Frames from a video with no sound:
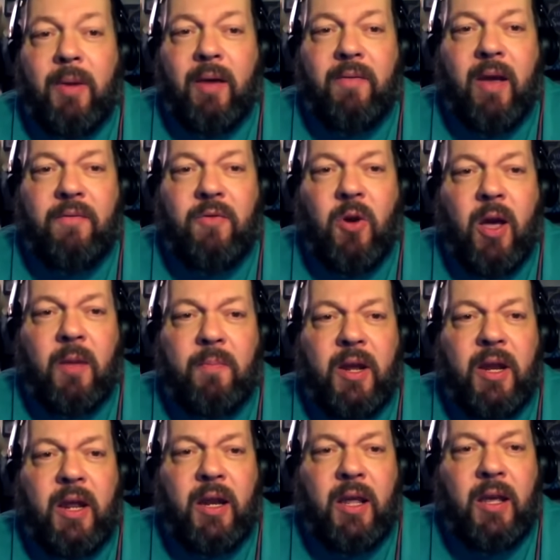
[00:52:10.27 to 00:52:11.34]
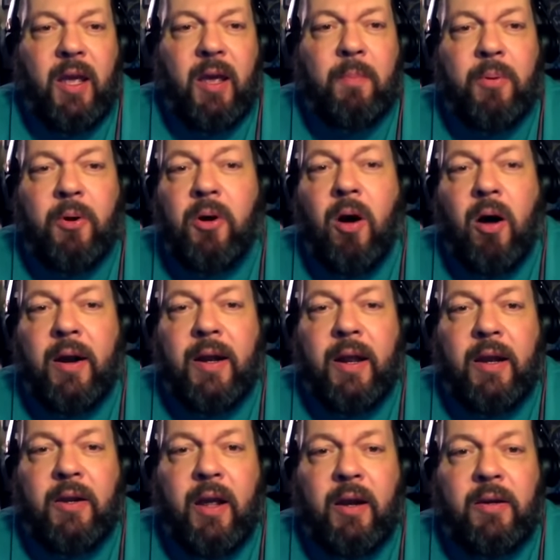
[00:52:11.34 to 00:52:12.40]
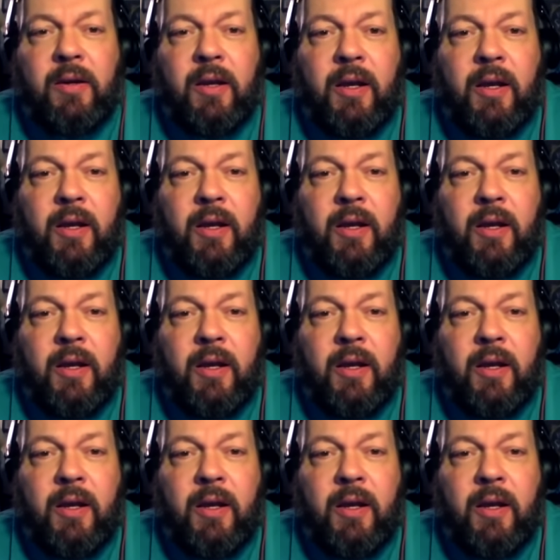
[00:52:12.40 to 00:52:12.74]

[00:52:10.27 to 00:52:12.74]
Have, have you had any input on it, and, and